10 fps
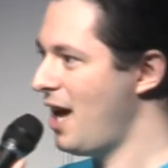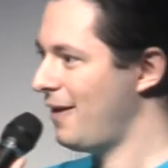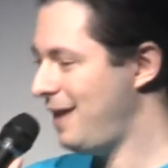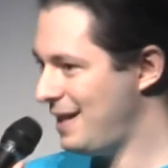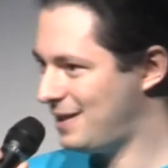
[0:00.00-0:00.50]

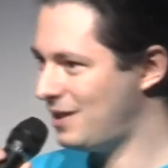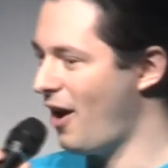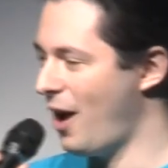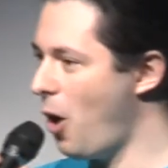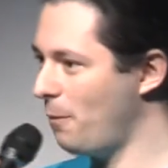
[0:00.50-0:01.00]
this
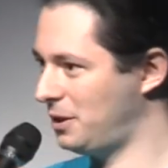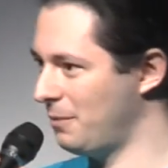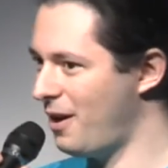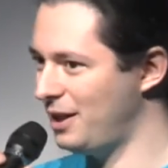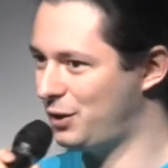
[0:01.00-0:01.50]
site
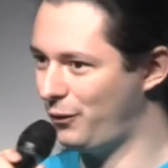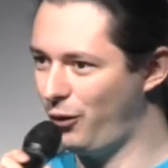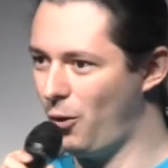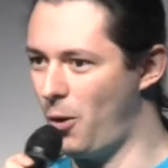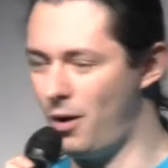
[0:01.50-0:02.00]
optimized
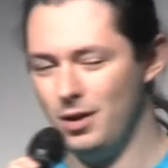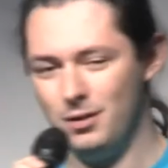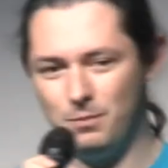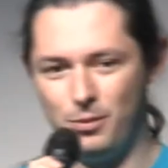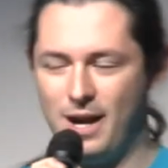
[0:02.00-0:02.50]
for
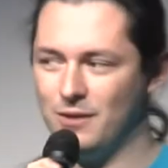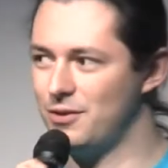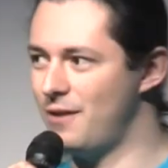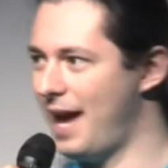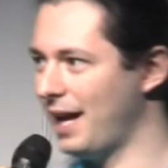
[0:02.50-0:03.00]

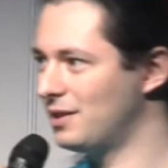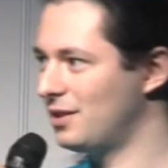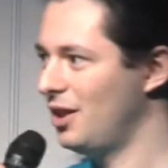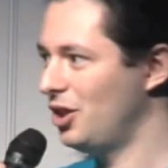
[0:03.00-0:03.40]
browser X,